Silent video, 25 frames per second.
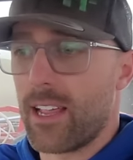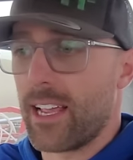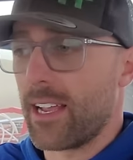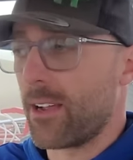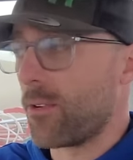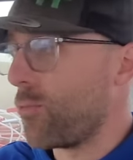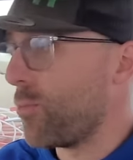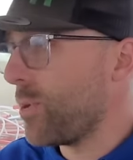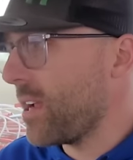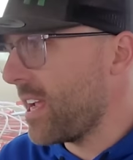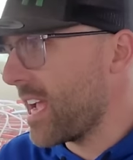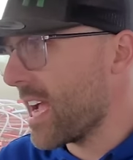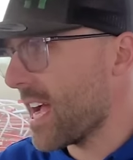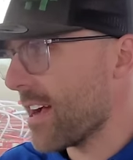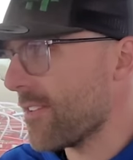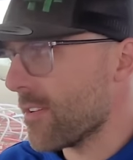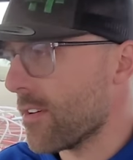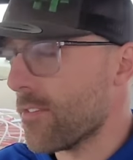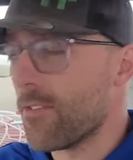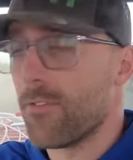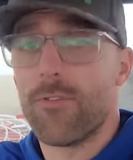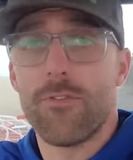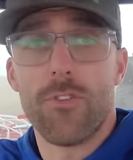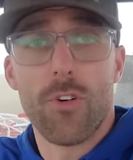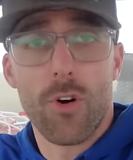Like we have
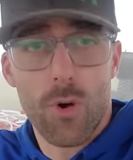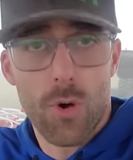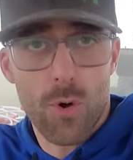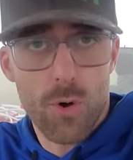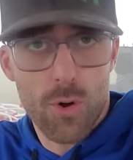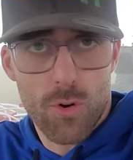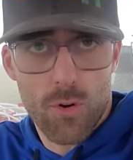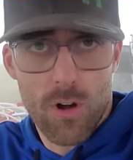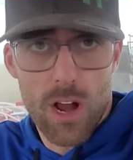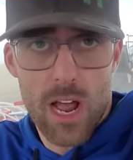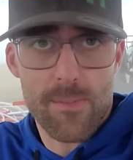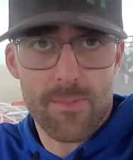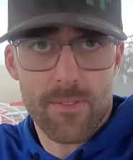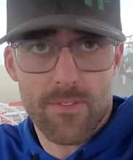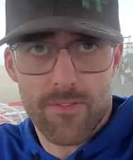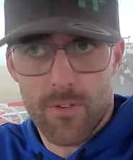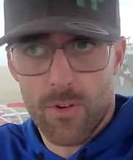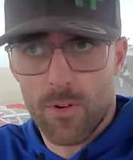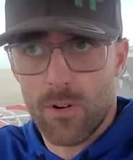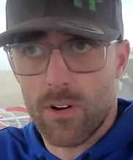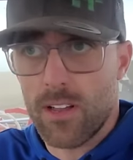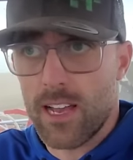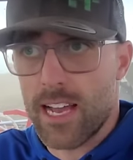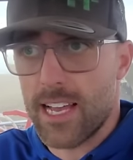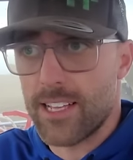a full crop of
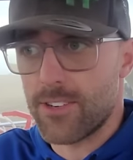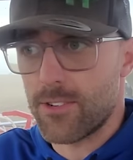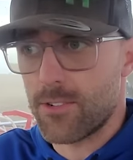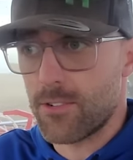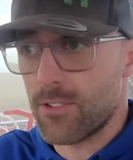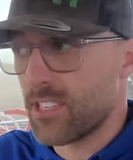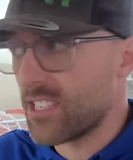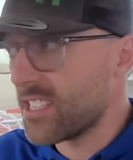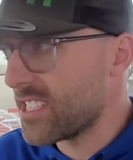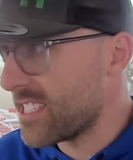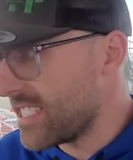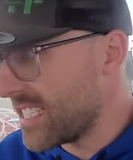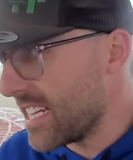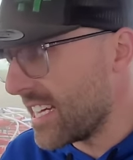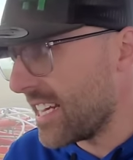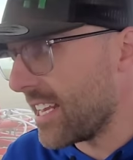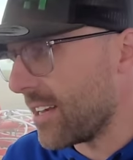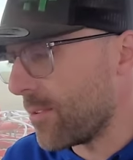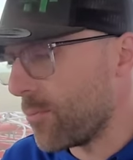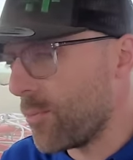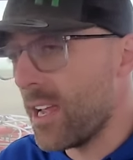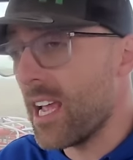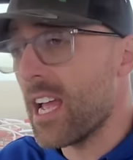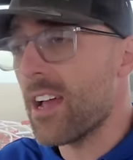fertilizer sitting.